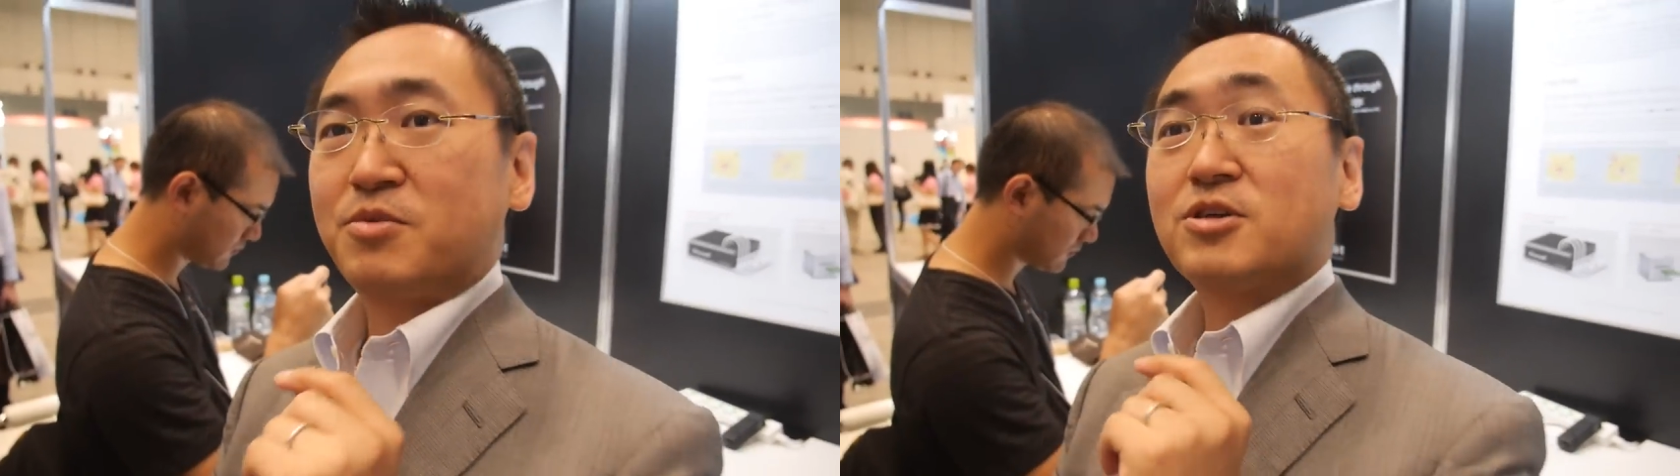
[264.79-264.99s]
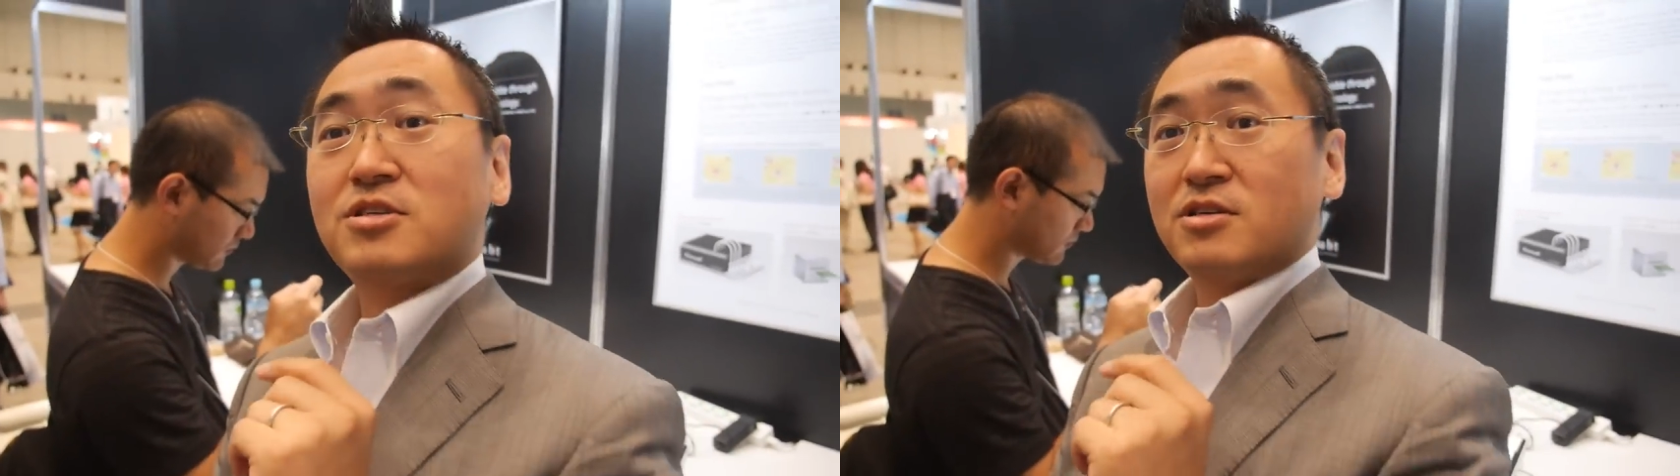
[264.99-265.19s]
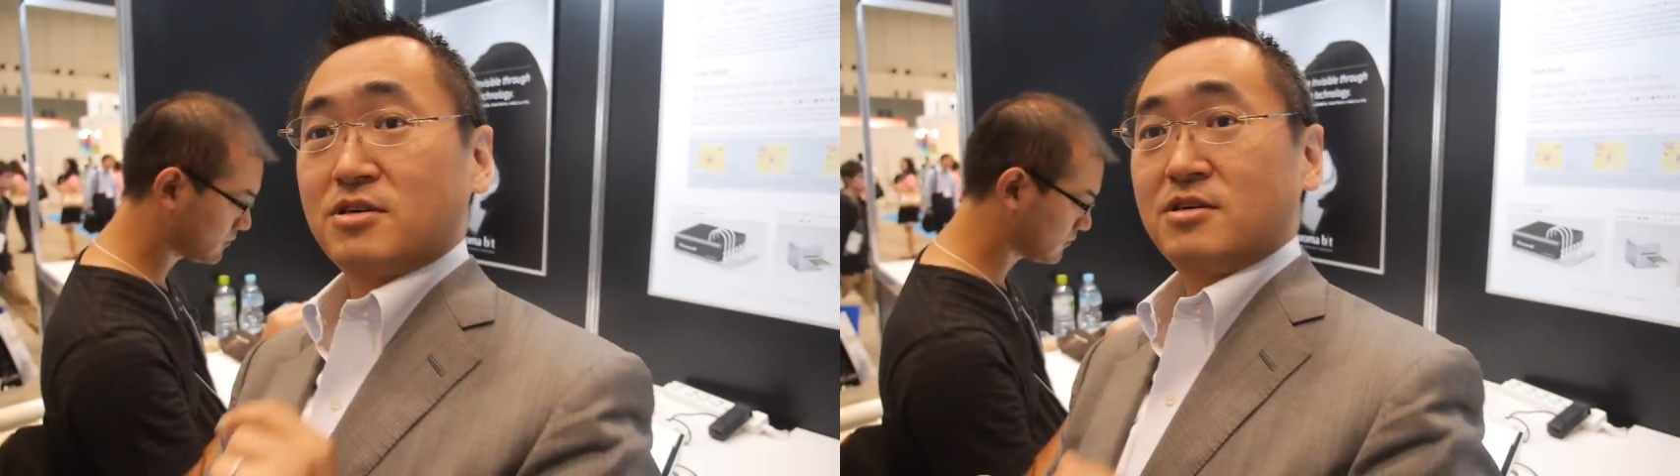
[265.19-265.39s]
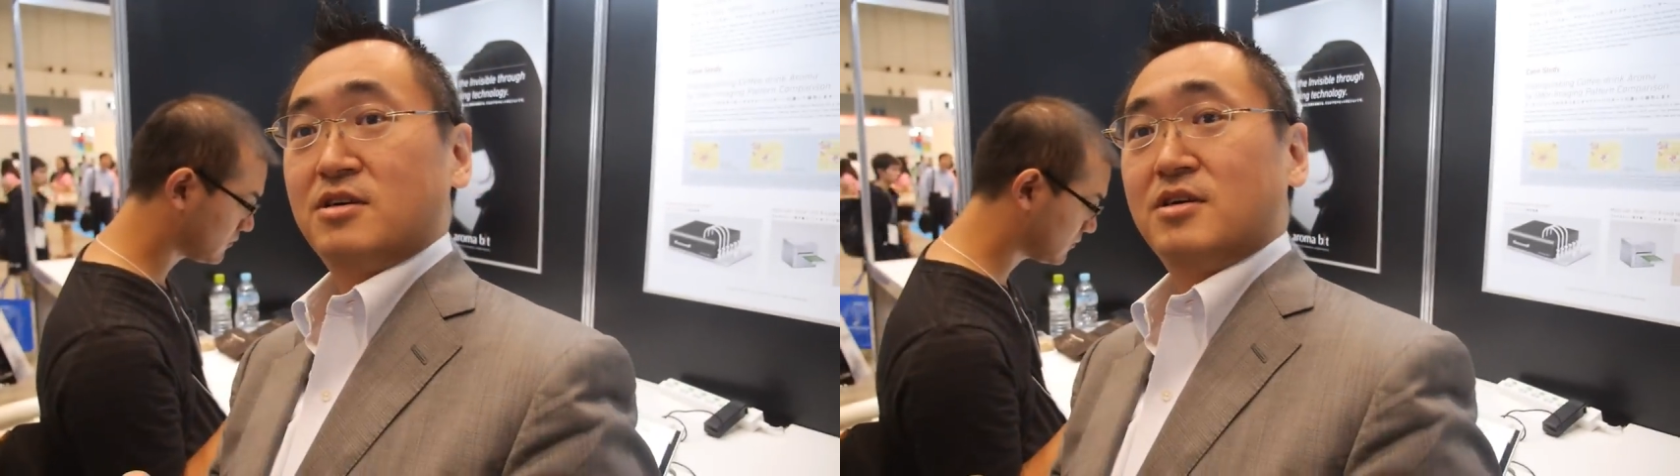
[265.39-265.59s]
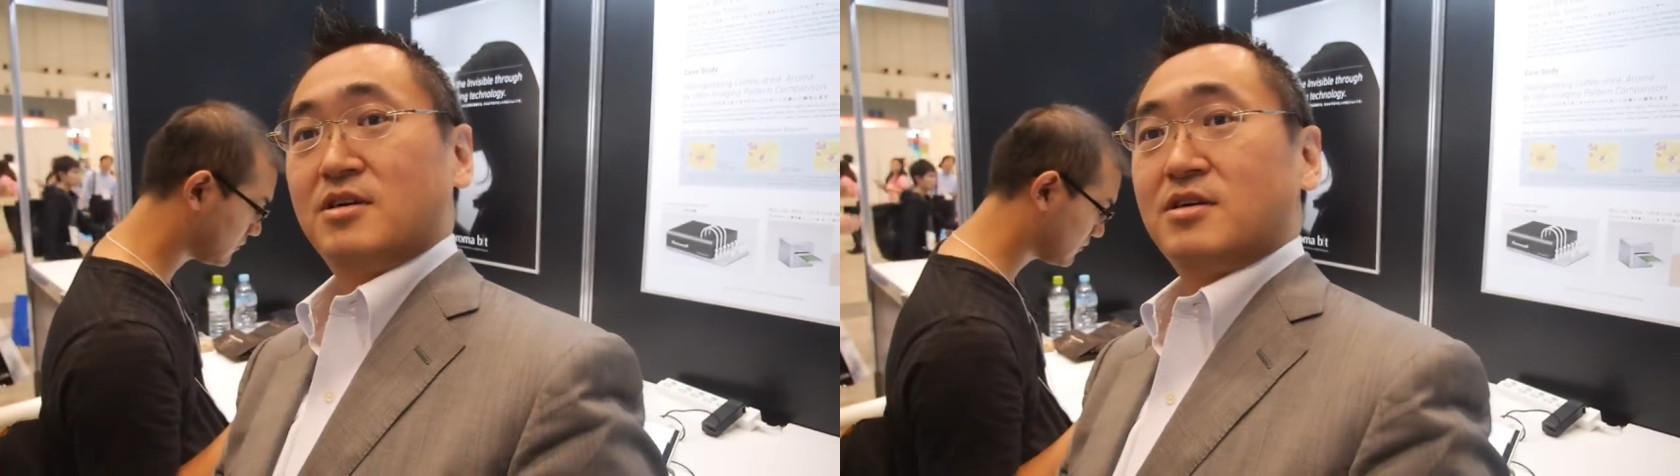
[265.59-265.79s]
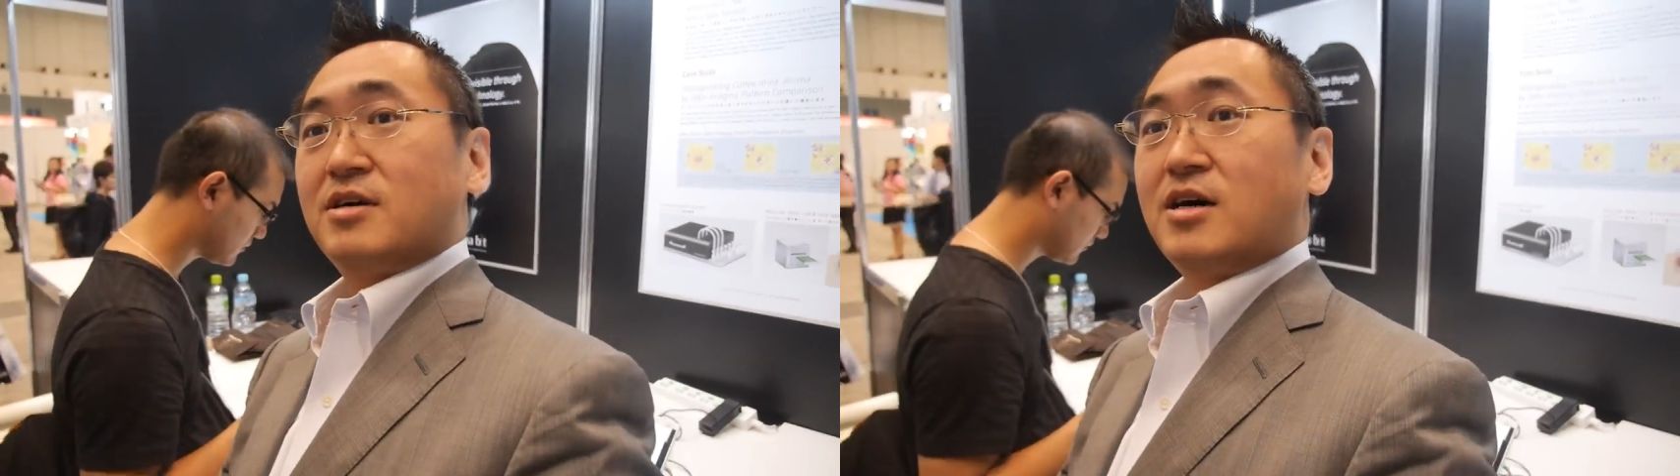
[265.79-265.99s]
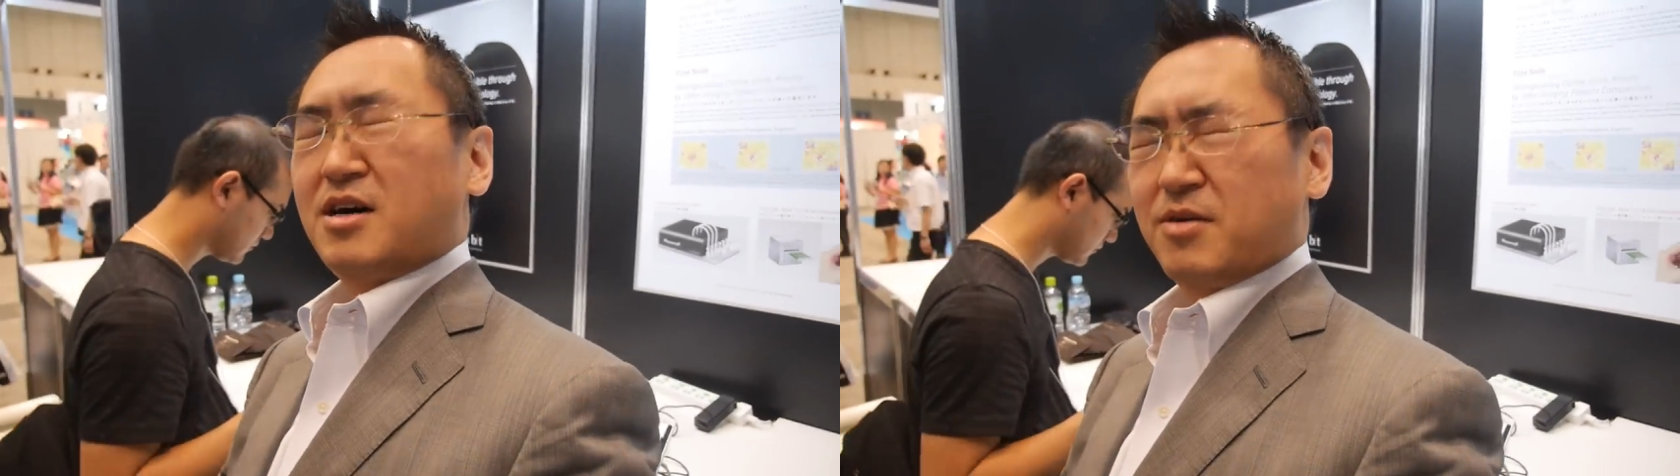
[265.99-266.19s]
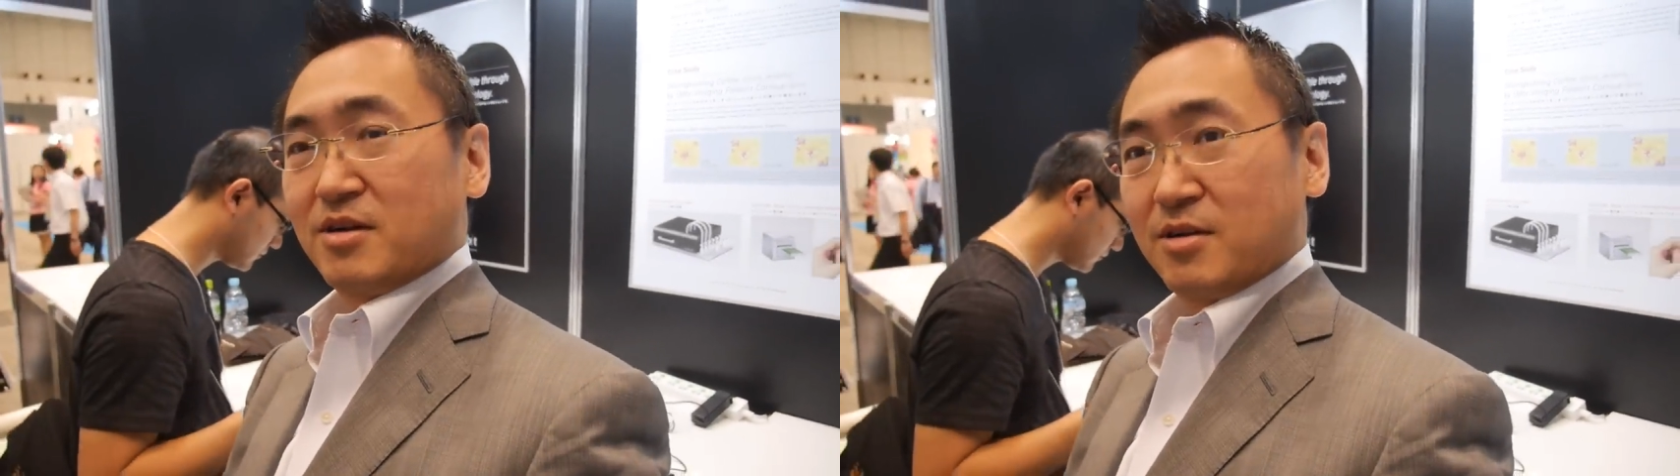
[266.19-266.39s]
personal,
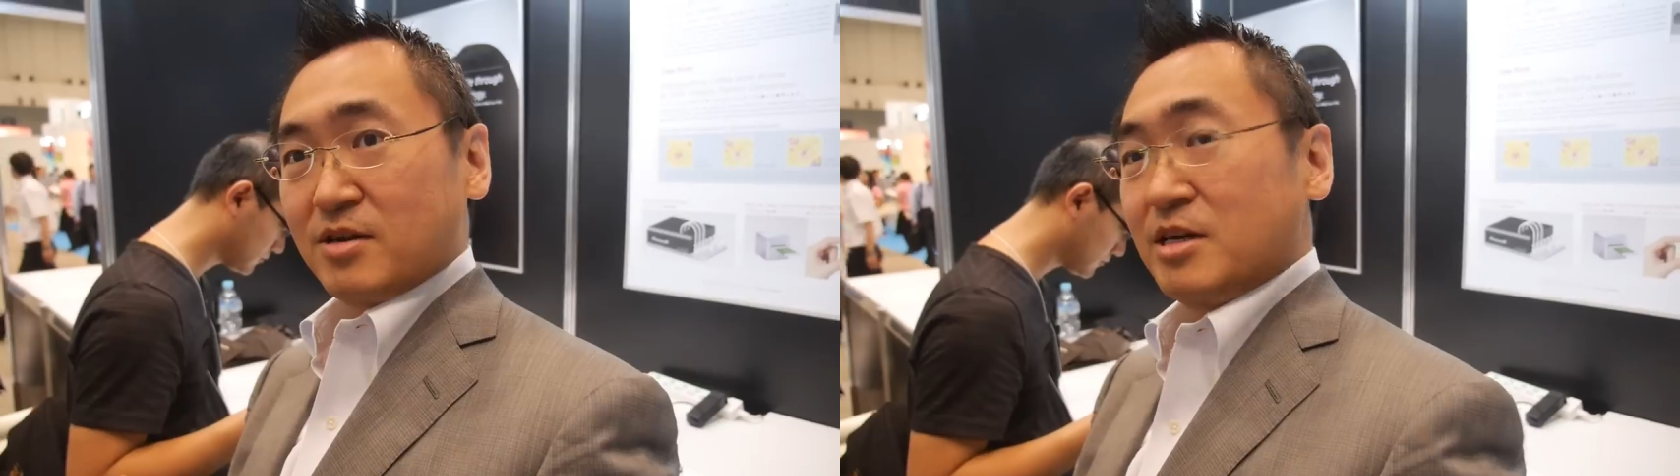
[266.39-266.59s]
uh, you know,